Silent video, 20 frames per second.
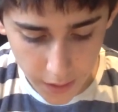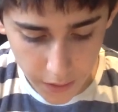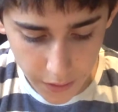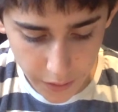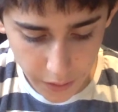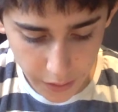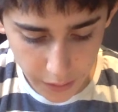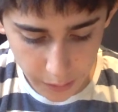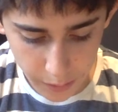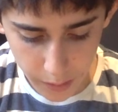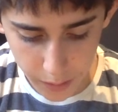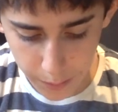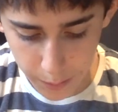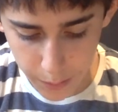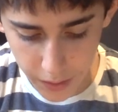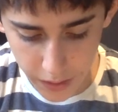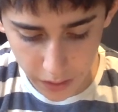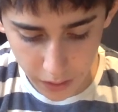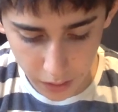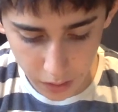They will
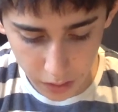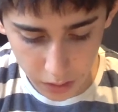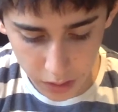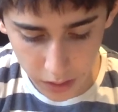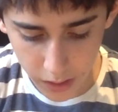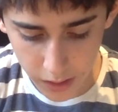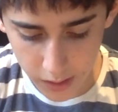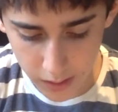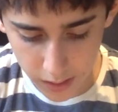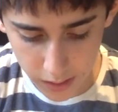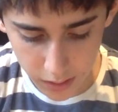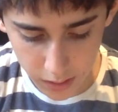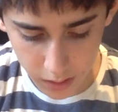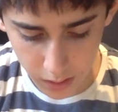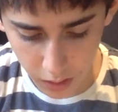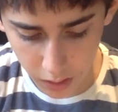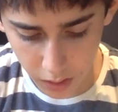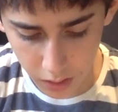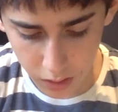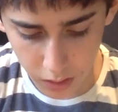be all you
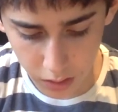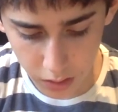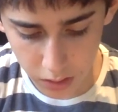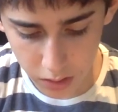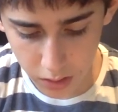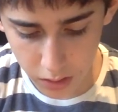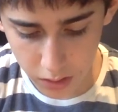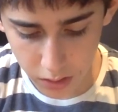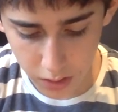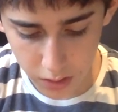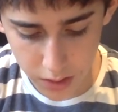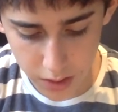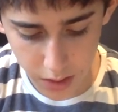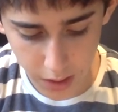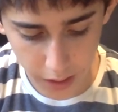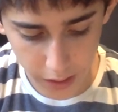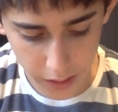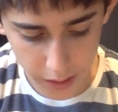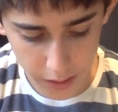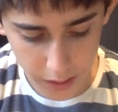
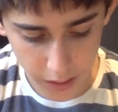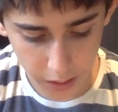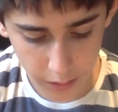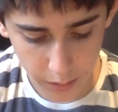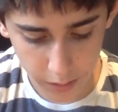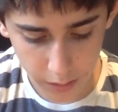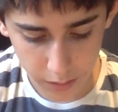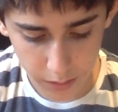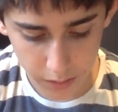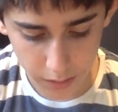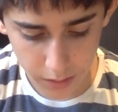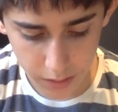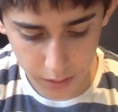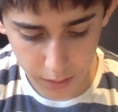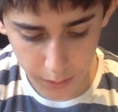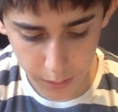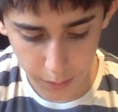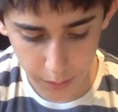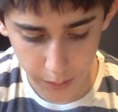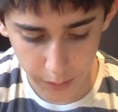desire. They will
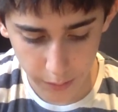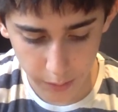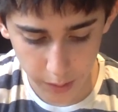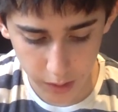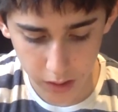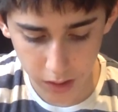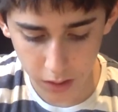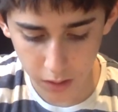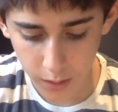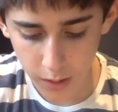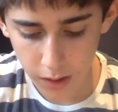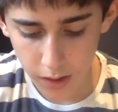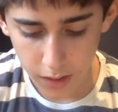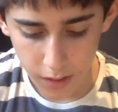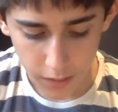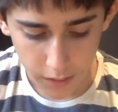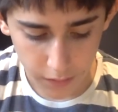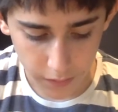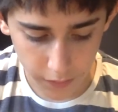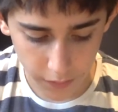be with you
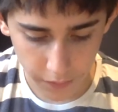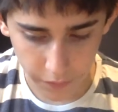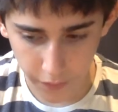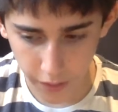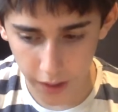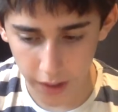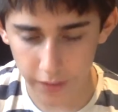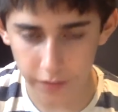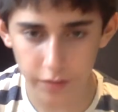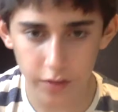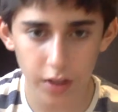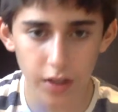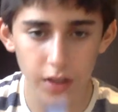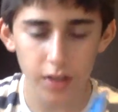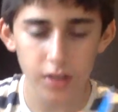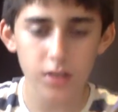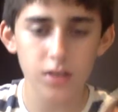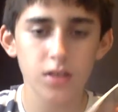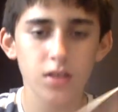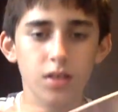for 5
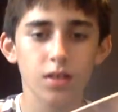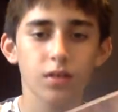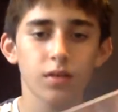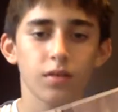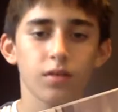years.